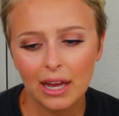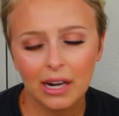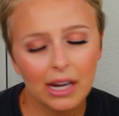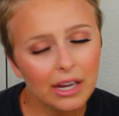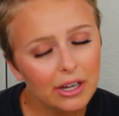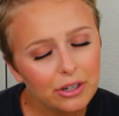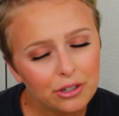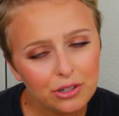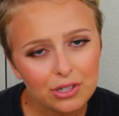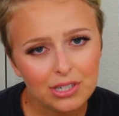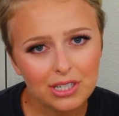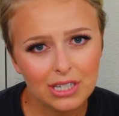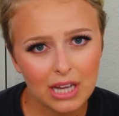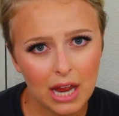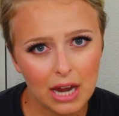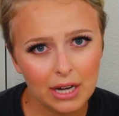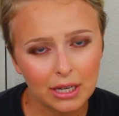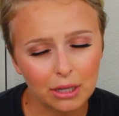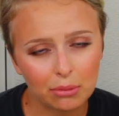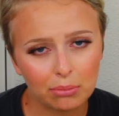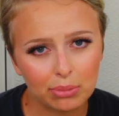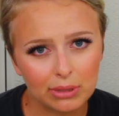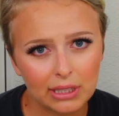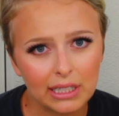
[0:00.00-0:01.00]
And I
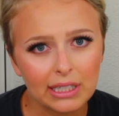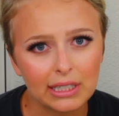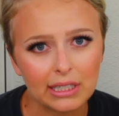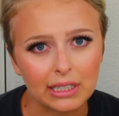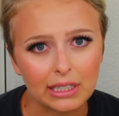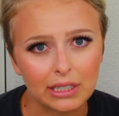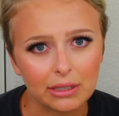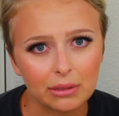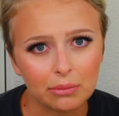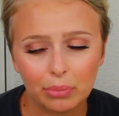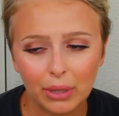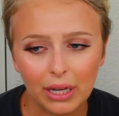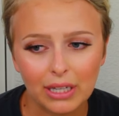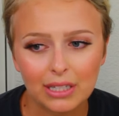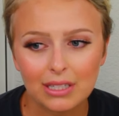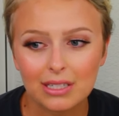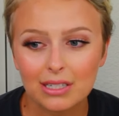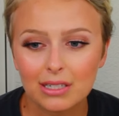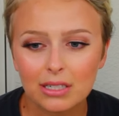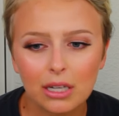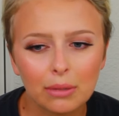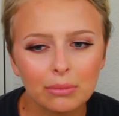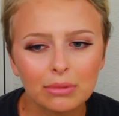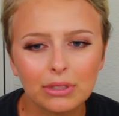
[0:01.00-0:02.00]
understand completely, but
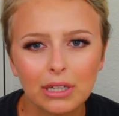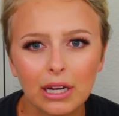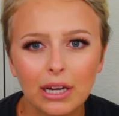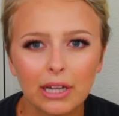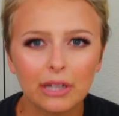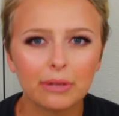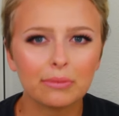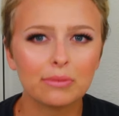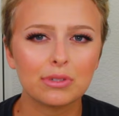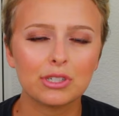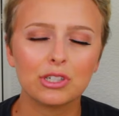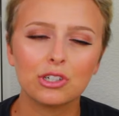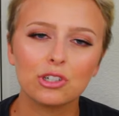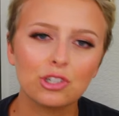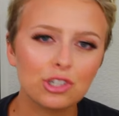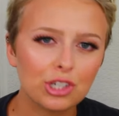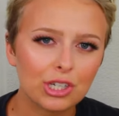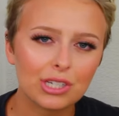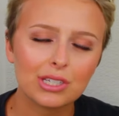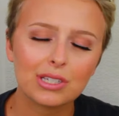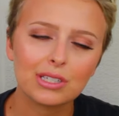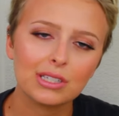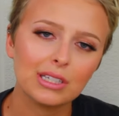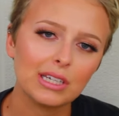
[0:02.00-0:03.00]
sometimes you
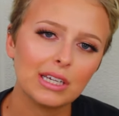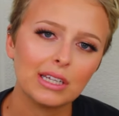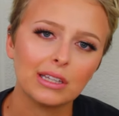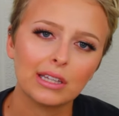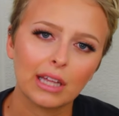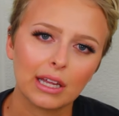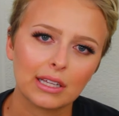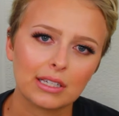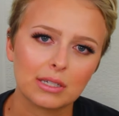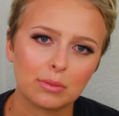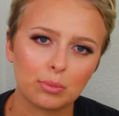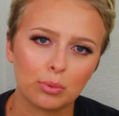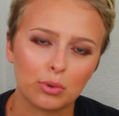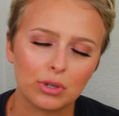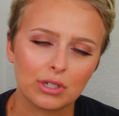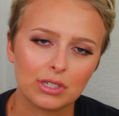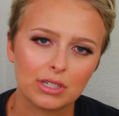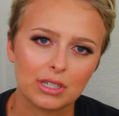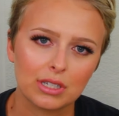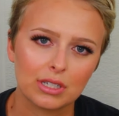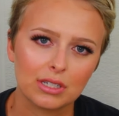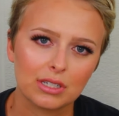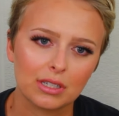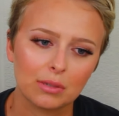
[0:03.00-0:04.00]
just need that
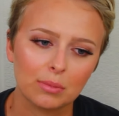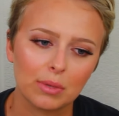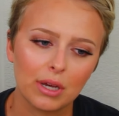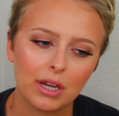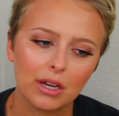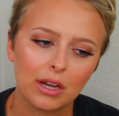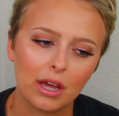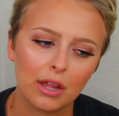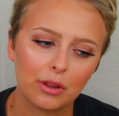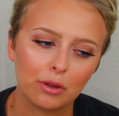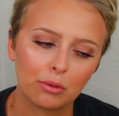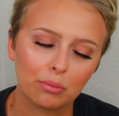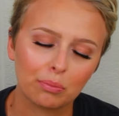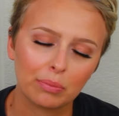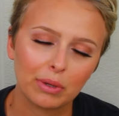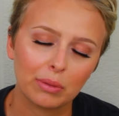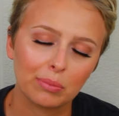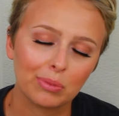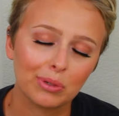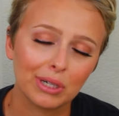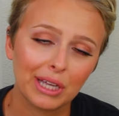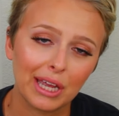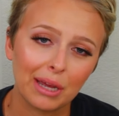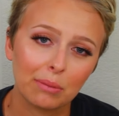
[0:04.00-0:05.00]
support system and other
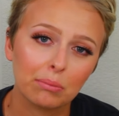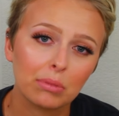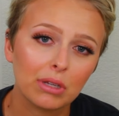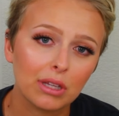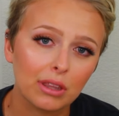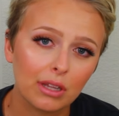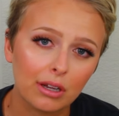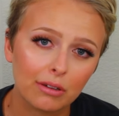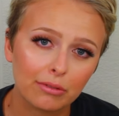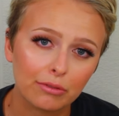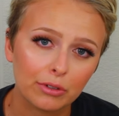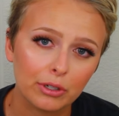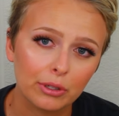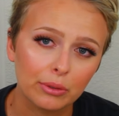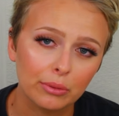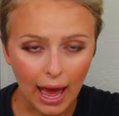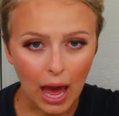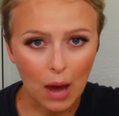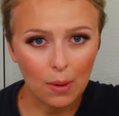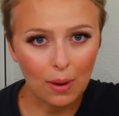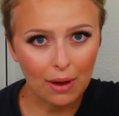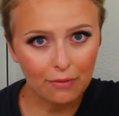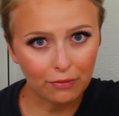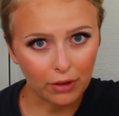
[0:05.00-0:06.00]
people can't be there for you.
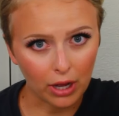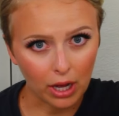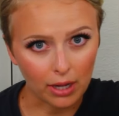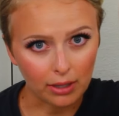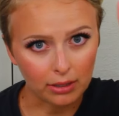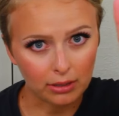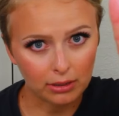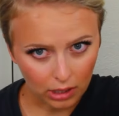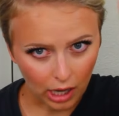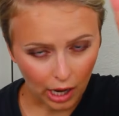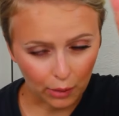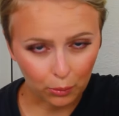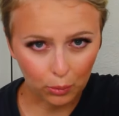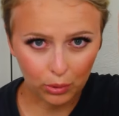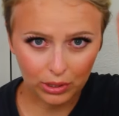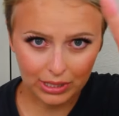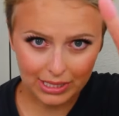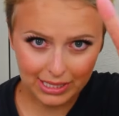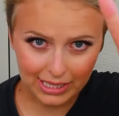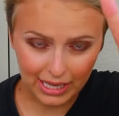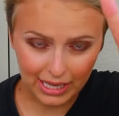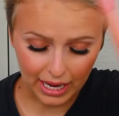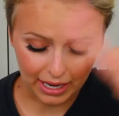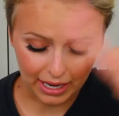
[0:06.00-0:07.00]
However, I
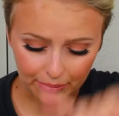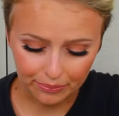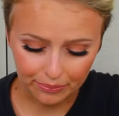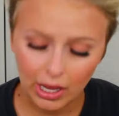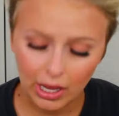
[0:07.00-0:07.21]
will say,